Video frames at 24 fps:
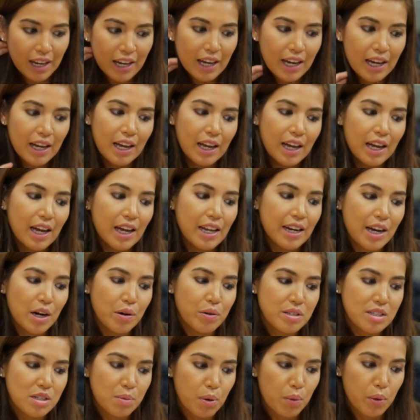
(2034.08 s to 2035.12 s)
yeah. And now he's
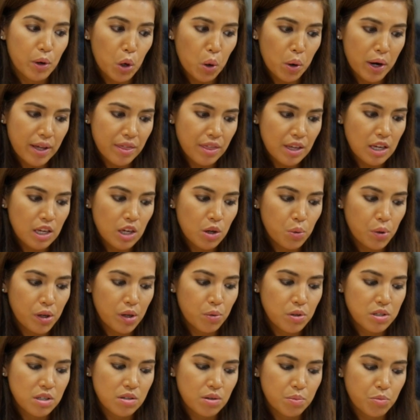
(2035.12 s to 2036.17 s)
number one. Or I think he, he
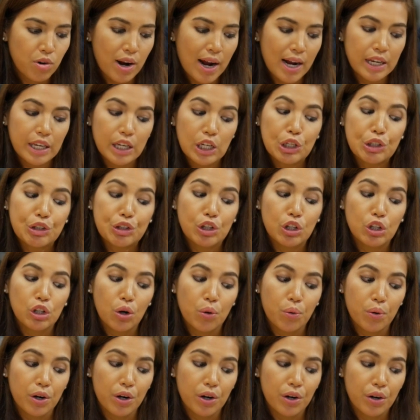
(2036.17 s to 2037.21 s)
was ranking in the
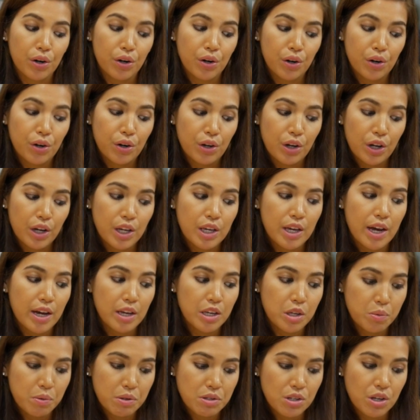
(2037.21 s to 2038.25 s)
lower. Yeah, he
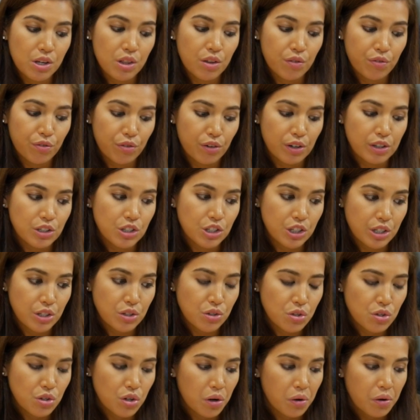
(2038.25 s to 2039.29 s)
was in the fringes.
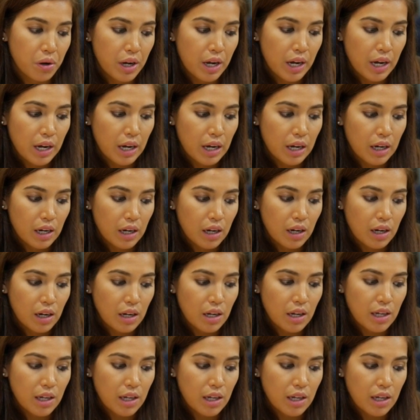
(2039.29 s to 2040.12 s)
So, right. but